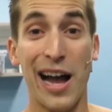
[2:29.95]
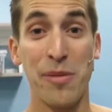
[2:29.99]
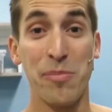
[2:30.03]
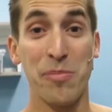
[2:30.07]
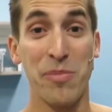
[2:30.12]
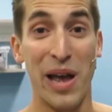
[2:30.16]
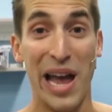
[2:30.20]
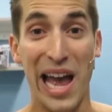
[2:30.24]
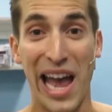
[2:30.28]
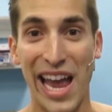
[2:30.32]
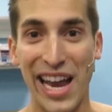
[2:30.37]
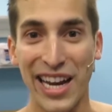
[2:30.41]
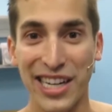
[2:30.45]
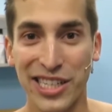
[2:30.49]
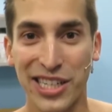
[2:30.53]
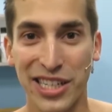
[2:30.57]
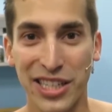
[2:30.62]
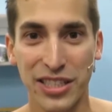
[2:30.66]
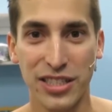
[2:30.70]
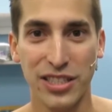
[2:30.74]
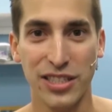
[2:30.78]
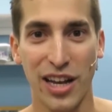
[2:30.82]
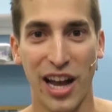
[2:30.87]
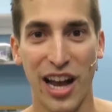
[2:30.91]
I'm
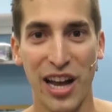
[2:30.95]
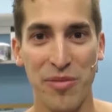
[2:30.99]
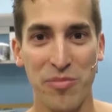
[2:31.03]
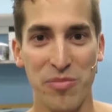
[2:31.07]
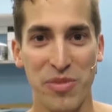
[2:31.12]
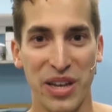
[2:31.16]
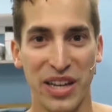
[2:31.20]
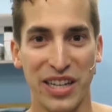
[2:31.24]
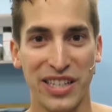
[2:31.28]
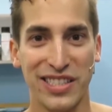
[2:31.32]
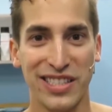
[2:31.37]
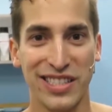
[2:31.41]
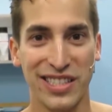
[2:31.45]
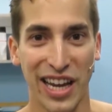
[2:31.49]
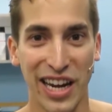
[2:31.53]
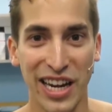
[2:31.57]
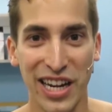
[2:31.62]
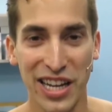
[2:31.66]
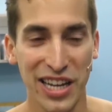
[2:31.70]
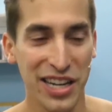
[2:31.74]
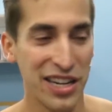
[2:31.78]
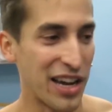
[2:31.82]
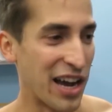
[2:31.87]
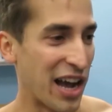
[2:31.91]
anxious, I'm
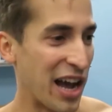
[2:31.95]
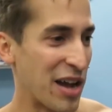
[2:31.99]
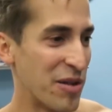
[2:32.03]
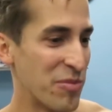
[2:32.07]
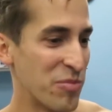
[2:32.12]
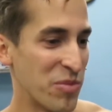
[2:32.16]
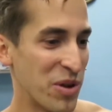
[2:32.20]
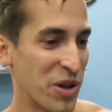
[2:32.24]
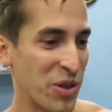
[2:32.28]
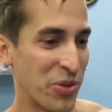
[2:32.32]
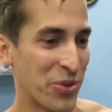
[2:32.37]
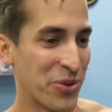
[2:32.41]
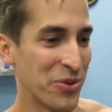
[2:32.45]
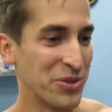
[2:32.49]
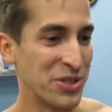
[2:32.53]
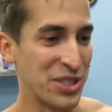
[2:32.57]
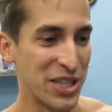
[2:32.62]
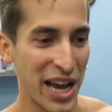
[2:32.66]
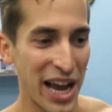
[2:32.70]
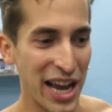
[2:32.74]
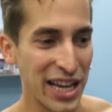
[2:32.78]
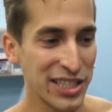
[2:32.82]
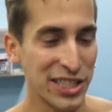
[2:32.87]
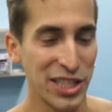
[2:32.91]
excited, I'm
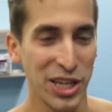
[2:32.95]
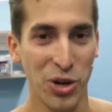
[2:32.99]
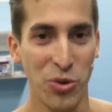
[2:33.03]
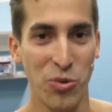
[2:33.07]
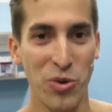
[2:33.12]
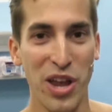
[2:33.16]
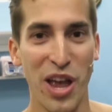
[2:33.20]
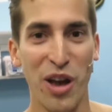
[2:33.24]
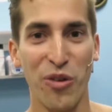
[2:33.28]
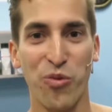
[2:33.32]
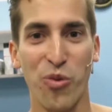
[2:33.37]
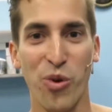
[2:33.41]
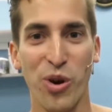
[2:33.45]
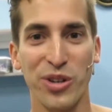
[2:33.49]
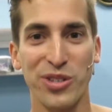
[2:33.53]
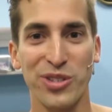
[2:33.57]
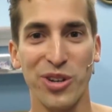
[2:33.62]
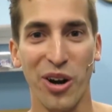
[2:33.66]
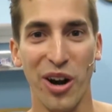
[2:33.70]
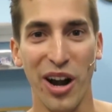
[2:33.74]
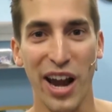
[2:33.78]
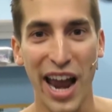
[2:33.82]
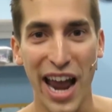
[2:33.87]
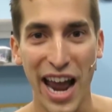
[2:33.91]
enthusiastic. We have
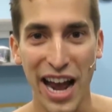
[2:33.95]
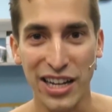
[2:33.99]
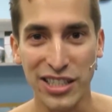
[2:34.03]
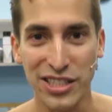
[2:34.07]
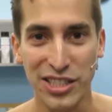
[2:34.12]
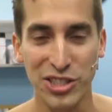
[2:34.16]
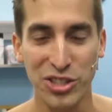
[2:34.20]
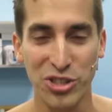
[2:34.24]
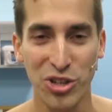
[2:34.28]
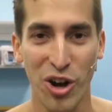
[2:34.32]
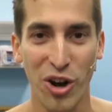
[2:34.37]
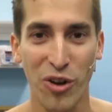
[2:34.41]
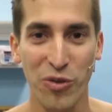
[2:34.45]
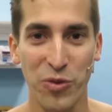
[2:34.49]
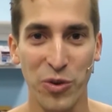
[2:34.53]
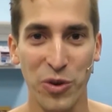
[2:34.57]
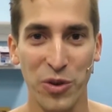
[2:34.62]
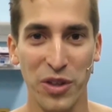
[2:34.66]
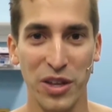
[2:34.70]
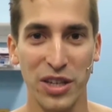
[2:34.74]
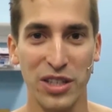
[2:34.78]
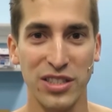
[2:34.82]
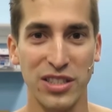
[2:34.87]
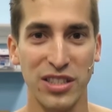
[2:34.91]
worked our asses off
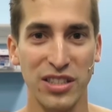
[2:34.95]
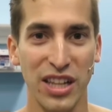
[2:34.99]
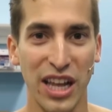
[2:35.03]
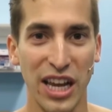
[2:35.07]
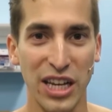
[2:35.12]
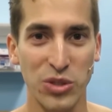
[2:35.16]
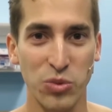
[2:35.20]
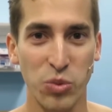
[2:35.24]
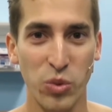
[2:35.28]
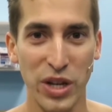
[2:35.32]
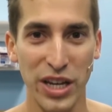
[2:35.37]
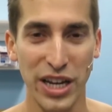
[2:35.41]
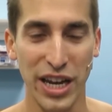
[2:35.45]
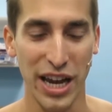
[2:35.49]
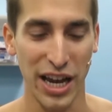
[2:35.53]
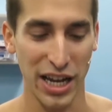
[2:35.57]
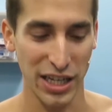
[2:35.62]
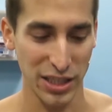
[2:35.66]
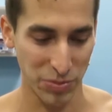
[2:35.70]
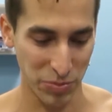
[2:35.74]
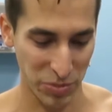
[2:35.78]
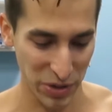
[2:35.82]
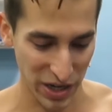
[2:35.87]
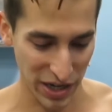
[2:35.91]
for this. The last week
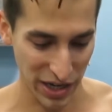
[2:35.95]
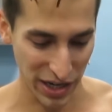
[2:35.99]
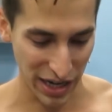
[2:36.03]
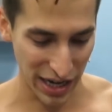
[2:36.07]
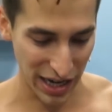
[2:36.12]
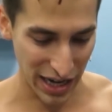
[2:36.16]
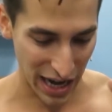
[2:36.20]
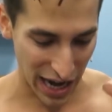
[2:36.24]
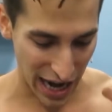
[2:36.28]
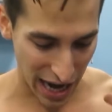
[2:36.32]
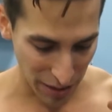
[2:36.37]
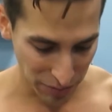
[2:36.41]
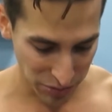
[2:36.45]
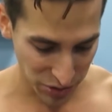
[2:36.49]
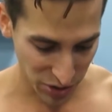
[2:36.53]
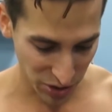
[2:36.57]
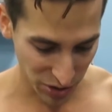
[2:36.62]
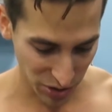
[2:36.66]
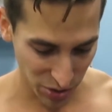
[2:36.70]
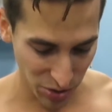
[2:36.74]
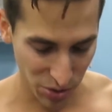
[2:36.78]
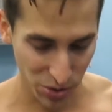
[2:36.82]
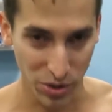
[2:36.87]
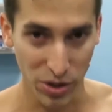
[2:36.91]
has been an
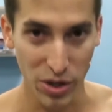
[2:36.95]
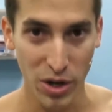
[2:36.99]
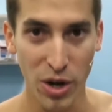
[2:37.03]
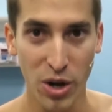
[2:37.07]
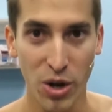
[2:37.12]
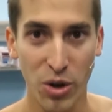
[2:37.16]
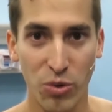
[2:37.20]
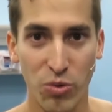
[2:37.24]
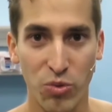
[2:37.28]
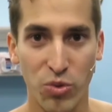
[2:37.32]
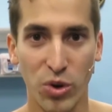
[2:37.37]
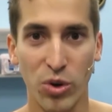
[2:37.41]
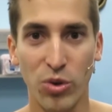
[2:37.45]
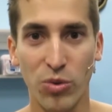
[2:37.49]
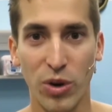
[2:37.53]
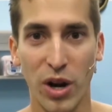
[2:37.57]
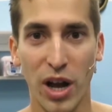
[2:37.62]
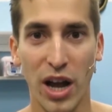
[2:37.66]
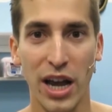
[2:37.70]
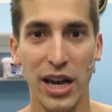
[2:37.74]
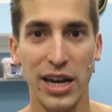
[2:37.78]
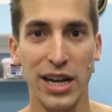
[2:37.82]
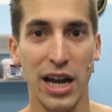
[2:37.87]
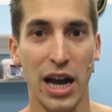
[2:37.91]
absolute thrill
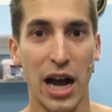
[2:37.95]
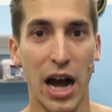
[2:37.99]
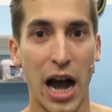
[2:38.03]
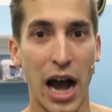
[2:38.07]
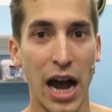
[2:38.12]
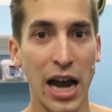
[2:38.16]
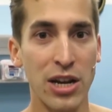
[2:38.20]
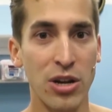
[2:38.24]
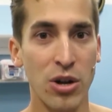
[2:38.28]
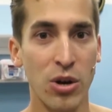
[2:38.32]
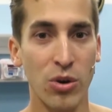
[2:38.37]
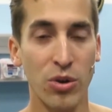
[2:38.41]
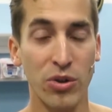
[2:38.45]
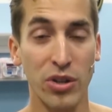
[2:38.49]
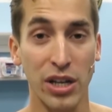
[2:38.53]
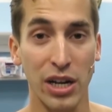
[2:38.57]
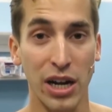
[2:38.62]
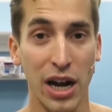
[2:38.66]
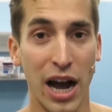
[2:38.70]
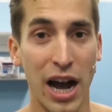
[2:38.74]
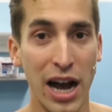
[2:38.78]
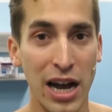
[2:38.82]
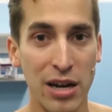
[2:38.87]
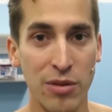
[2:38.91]
ride. I know
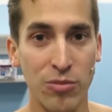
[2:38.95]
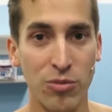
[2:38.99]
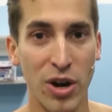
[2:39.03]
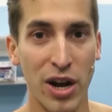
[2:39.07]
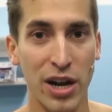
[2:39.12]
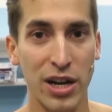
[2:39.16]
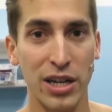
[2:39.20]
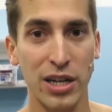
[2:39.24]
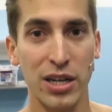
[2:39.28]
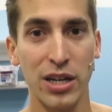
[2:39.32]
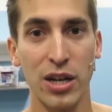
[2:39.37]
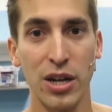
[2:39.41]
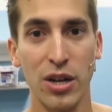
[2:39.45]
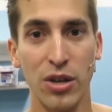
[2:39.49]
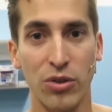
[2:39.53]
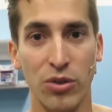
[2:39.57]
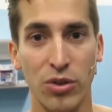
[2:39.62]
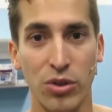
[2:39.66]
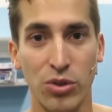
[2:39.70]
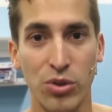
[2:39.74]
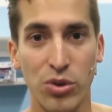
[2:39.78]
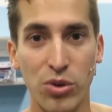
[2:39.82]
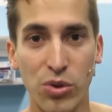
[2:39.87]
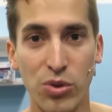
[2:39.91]
that I am ready,
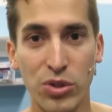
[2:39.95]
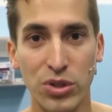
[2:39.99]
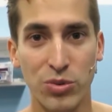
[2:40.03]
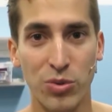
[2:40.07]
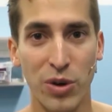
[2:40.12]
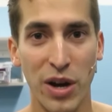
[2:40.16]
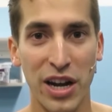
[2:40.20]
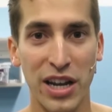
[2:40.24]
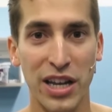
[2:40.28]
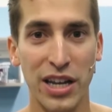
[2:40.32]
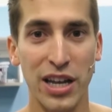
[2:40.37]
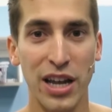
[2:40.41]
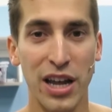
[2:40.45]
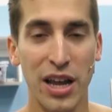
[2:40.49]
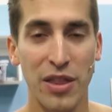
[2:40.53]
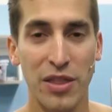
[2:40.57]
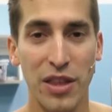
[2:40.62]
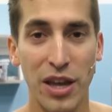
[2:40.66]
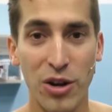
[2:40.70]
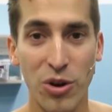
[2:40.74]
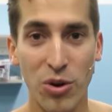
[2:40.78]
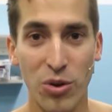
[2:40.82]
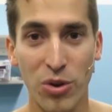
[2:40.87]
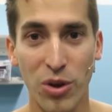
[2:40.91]
the crew is ready,
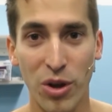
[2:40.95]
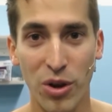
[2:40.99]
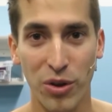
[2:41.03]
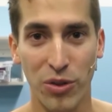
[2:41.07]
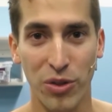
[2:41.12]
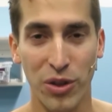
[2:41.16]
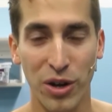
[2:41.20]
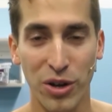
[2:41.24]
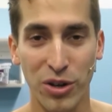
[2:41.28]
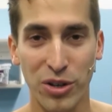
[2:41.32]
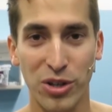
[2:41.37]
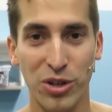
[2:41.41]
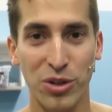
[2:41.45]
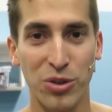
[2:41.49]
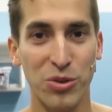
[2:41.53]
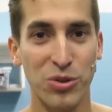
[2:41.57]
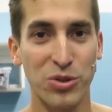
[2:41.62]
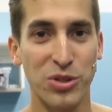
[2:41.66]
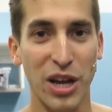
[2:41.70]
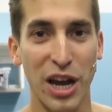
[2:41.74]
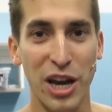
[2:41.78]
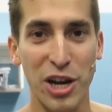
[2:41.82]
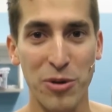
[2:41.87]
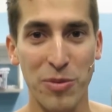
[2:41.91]
they know their, their
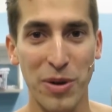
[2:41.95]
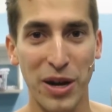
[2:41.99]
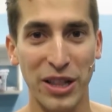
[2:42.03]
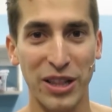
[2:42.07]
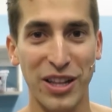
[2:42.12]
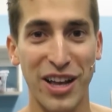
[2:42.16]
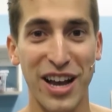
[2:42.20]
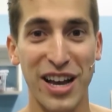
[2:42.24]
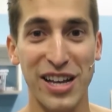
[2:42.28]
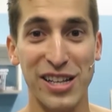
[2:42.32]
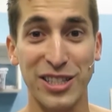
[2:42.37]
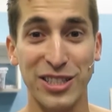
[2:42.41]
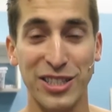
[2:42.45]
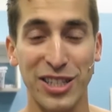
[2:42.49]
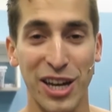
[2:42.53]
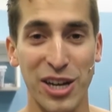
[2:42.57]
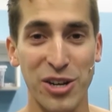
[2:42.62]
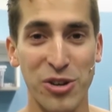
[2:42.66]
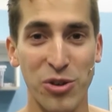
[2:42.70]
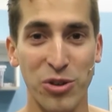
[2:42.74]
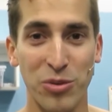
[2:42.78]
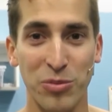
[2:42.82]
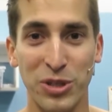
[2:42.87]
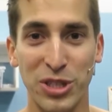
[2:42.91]
cues, I know my lines,
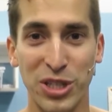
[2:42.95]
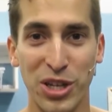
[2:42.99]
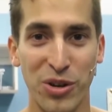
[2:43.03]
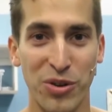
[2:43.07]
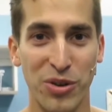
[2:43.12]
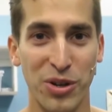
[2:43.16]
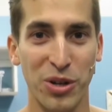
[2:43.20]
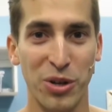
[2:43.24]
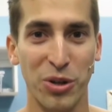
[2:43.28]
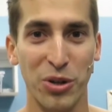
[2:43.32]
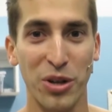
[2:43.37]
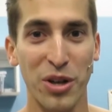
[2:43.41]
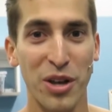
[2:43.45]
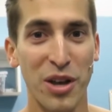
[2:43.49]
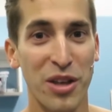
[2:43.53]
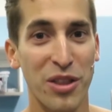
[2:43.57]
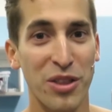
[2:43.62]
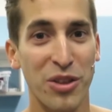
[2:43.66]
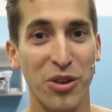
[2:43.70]
I know the material.